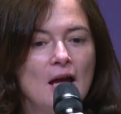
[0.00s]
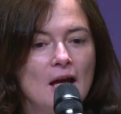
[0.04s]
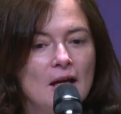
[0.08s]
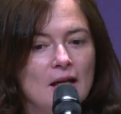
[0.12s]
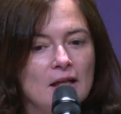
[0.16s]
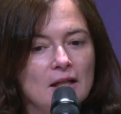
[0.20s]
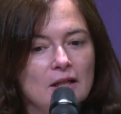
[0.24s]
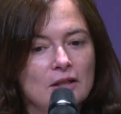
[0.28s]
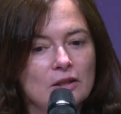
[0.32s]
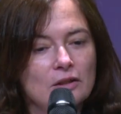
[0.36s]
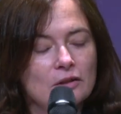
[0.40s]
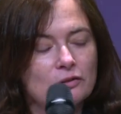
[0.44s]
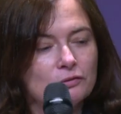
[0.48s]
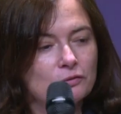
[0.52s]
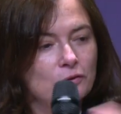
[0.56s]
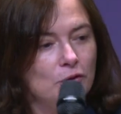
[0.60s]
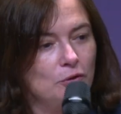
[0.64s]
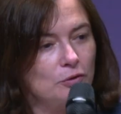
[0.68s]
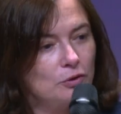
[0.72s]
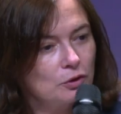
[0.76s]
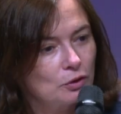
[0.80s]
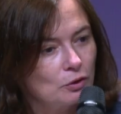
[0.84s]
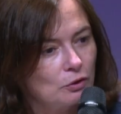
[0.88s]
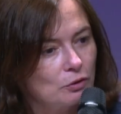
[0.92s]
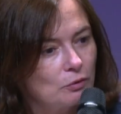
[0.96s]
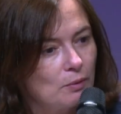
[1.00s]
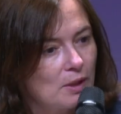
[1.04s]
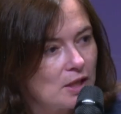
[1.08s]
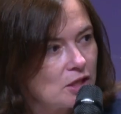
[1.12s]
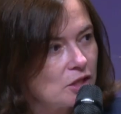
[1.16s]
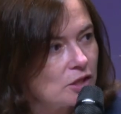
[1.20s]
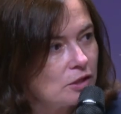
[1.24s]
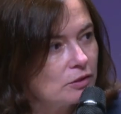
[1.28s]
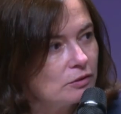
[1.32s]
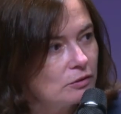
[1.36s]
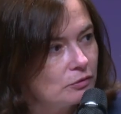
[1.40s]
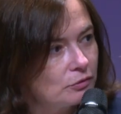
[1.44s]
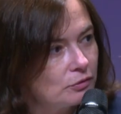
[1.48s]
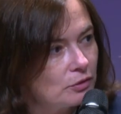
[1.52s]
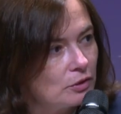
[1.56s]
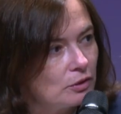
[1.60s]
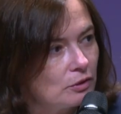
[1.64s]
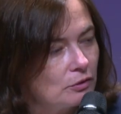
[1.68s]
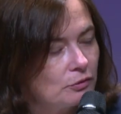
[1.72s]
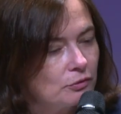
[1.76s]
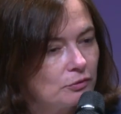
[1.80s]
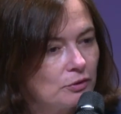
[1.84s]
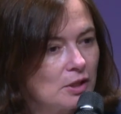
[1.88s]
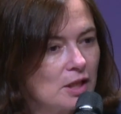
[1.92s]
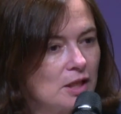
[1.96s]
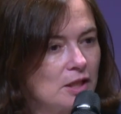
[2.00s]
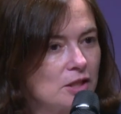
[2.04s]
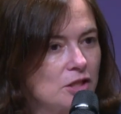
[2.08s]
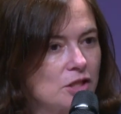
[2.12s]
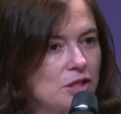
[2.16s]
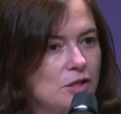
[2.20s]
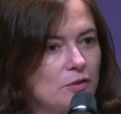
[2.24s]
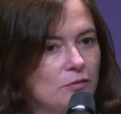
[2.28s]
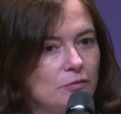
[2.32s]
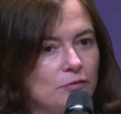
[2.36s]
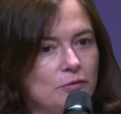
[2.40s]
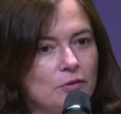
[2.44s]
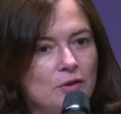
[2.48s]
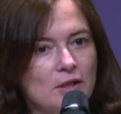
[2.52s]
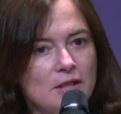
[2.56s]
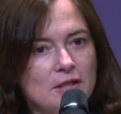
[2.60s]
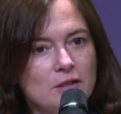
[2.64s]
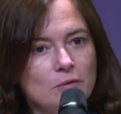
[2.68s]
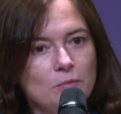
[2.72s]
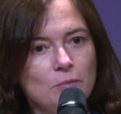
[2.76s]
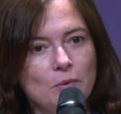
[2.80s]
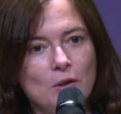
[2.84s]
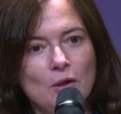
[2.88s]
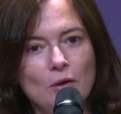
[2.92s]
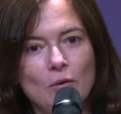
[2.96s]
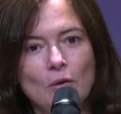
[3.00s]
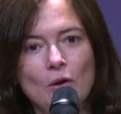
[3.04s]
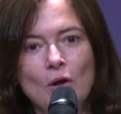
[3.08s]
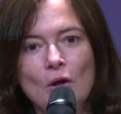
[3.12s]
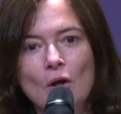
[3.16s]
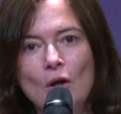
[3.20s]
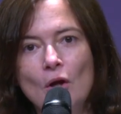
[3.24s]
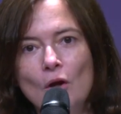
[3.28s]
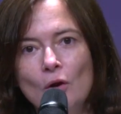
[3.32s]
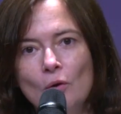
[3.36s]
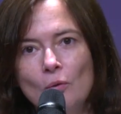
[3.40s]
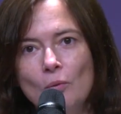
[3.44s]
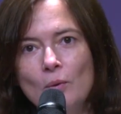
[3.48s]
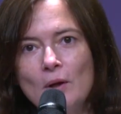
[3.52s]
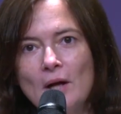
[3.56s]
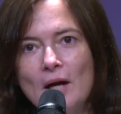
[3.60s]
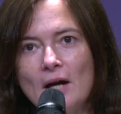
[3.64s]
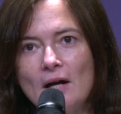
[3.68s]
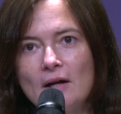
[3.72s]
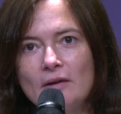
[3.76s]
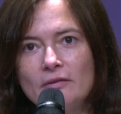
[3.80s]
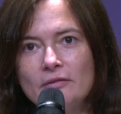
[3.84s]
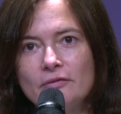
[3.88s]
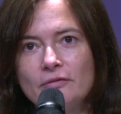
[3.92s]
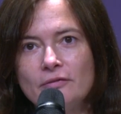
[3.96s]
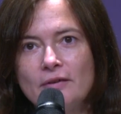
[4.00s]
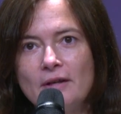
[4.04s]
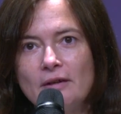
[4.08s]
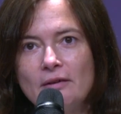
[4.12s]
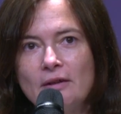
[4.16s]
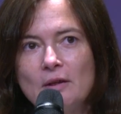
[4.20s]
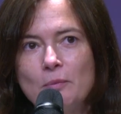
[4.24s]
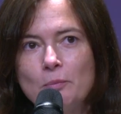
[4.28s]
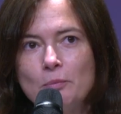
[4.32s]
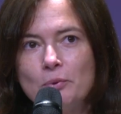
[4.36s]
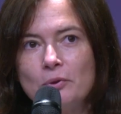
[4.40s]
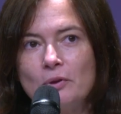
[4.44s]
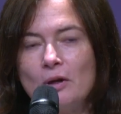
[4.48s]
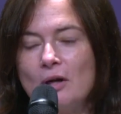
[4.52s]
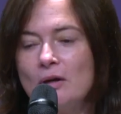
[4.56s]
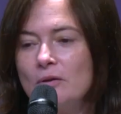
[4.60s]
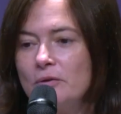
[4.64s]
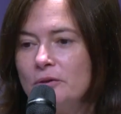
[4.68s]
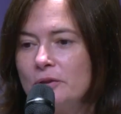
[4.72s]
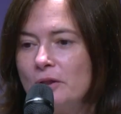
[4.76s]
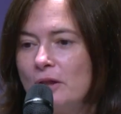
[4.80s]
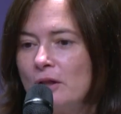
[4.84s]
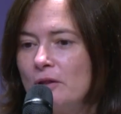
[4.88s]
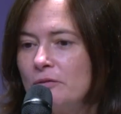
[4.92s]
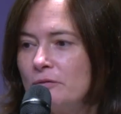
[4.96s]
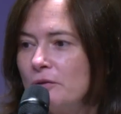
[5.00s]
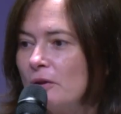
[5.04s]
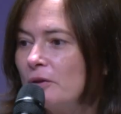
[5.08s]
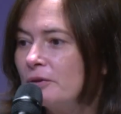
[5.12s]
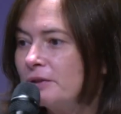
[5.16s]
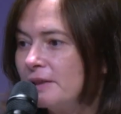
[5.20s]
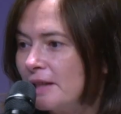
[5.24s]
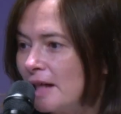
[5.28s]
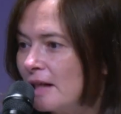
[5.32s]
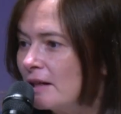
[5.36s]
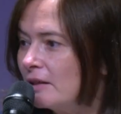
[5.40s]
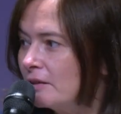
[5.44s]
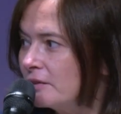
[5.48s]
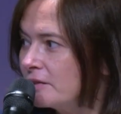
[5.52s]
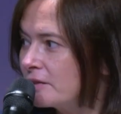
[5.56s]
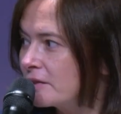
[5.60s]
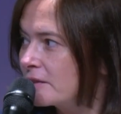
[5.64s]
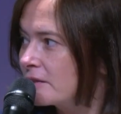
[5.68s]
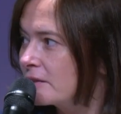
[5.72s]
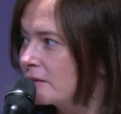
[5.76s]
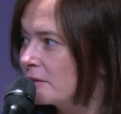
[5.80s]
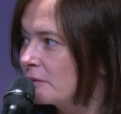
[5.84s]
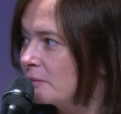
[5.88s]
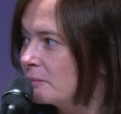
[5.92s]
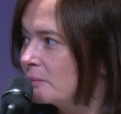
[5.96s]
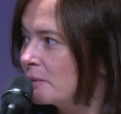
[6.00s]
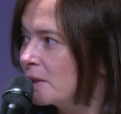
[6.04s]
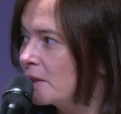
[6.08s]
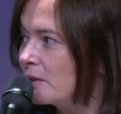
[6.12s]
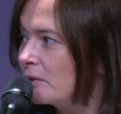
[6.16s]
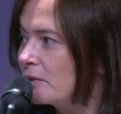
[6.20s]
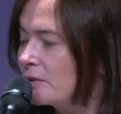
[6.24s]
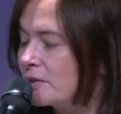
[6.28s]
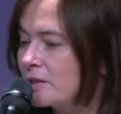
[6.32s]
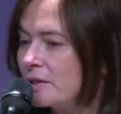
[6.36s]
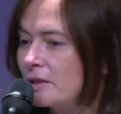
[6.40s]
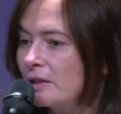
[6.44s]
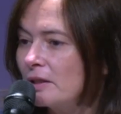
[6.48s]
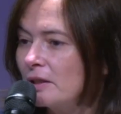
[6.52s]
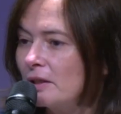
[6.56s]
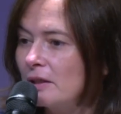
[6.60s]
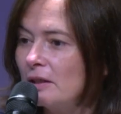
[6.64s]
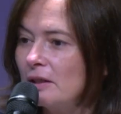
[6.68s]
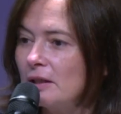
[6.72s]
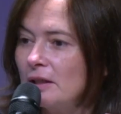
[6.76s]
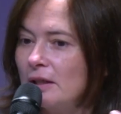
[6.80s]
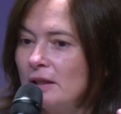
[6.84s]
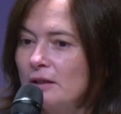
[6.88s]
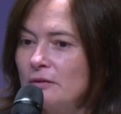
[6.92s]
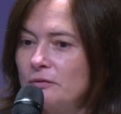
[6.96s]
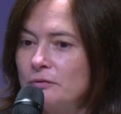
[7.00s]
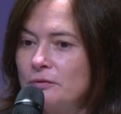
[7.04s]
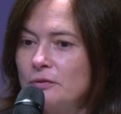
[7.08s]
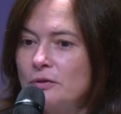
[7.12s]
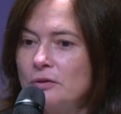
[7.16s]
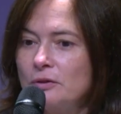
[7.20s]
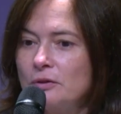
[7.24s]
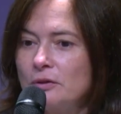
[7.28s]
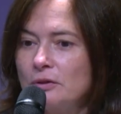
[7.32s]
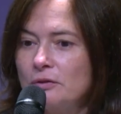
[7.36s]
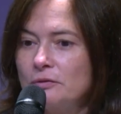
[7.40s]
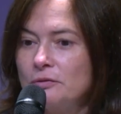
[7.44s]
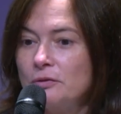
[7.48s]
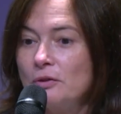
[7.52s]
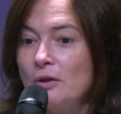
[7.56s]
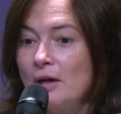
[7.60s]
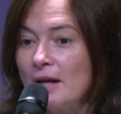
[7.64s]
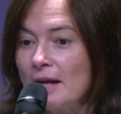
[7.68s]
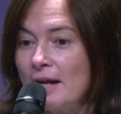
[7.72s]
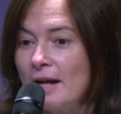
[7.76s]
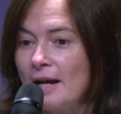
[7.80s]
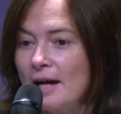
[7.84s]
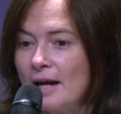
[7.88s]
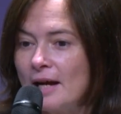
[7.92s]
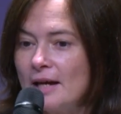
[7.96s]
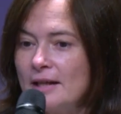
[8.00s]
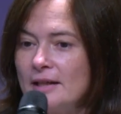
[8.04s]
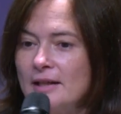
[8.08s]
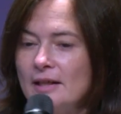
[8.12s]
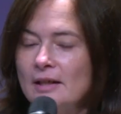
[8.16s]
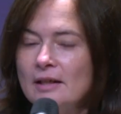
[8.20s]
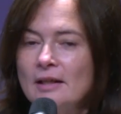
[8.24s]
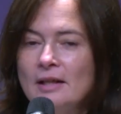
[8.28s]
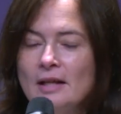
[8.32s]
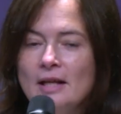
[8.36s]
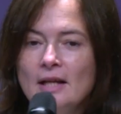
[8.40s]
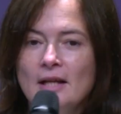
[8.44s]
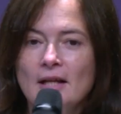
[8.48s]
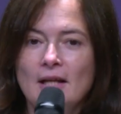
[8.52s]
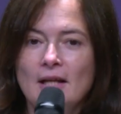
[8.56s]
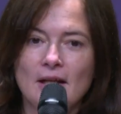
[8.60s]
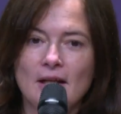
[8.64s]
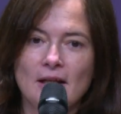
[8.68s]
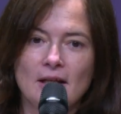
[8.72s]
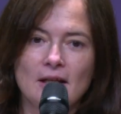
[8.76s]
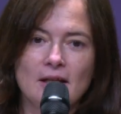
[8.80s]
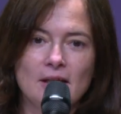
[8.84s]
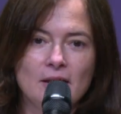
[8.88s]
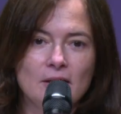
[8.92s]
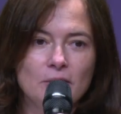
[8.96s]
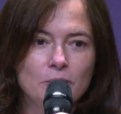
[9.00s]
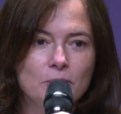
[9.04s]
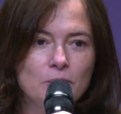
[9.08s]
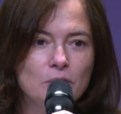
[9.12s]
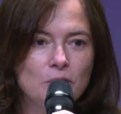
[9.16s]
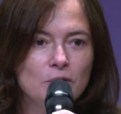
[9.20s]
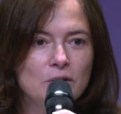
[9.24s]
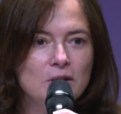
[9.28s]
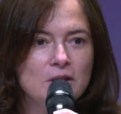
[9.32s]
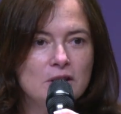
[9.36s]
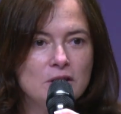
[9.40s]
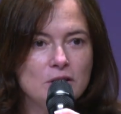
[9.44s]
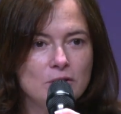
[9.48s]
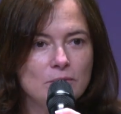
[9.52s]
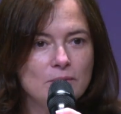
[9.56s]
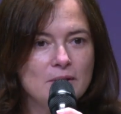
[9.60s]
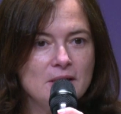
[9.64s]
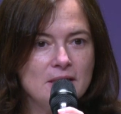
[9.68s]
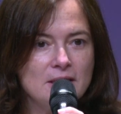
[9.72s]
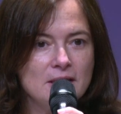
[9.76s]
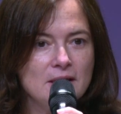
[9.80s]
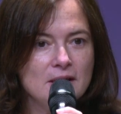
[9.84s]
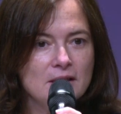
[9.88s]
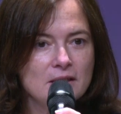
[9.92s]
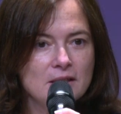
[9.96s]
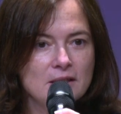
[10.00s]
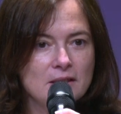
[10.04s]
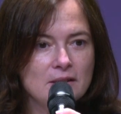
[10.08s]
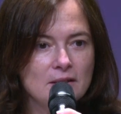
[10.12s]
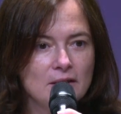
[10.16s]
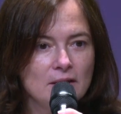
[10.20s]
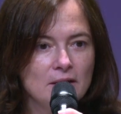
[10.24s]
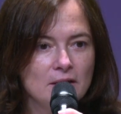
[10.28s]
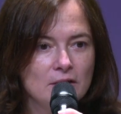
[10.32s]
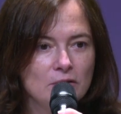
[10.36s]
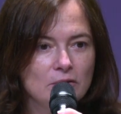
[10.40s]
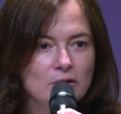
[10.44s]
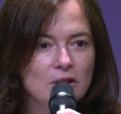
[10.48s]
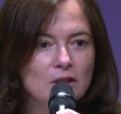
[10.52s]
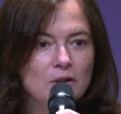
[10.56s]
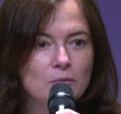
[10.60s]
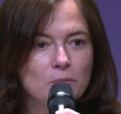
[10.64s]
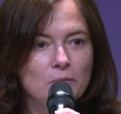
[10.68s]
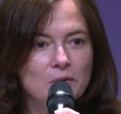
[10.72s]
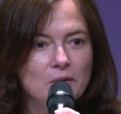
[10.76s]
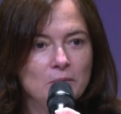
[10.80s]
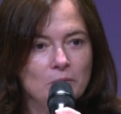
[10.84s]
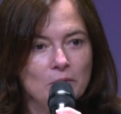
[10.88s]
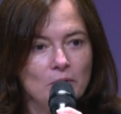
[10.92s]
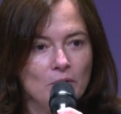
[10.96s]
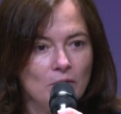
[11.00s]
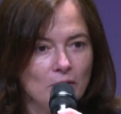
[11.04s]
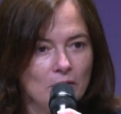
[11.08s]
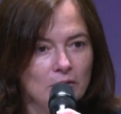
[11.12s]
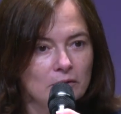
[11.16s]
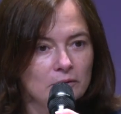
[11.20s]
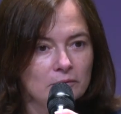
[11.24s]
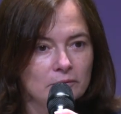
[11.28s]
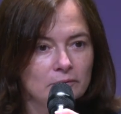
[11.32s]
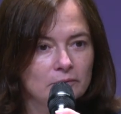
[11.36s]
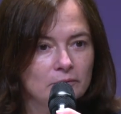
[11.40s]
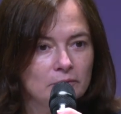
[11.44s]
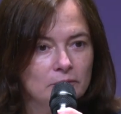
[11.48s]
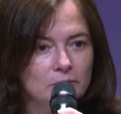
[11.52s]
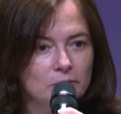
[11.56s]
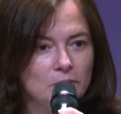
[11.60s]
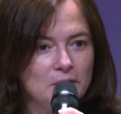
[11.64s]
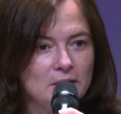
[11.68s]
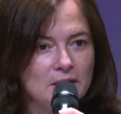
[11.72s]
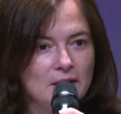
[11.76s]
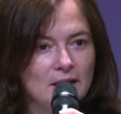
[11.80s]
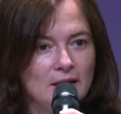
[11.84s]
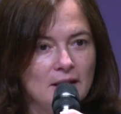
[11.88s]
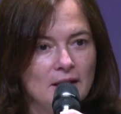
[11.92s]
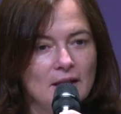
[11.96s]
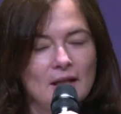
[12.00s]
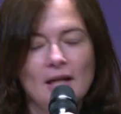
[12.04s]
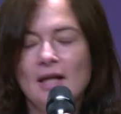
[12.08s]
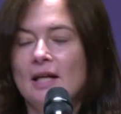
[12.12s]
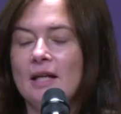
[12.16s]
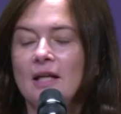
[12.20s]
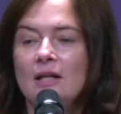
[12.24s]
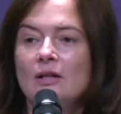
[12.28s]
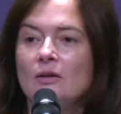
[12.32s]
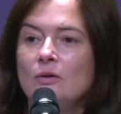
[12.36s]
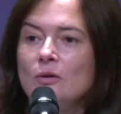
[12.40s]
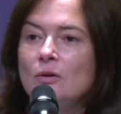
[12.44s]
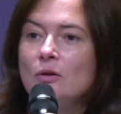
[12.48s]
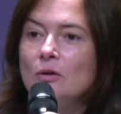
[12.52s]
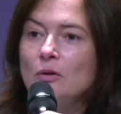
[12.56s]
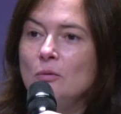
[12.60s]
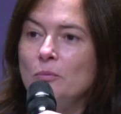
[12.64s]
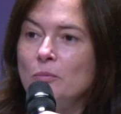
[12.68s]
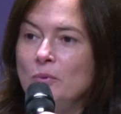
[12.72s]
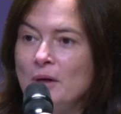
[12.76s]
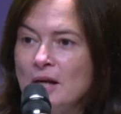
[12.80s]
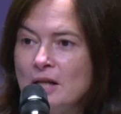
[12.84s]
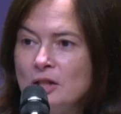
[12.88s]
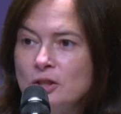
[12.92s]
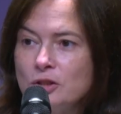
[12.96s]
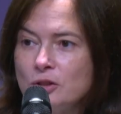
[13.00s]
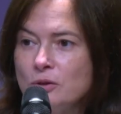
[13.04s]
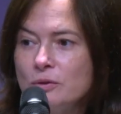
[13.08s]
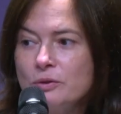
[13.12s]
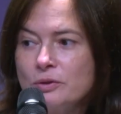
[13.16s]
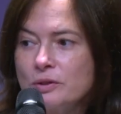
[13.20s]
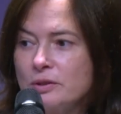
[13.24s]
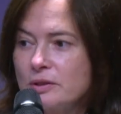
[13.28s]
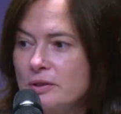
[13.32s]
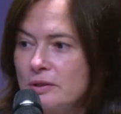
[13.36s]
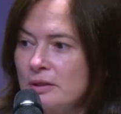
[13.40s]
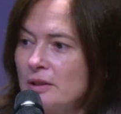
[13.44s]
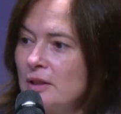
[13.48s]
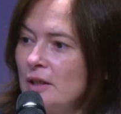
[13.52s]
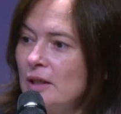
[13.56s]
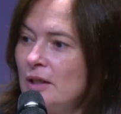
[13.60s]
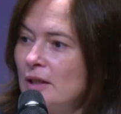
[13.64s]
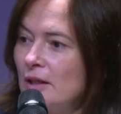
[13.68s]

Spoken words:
For your question for French, for example, we are very proud of our talents because for AI, you need three things. You need people, what I call a brain juice.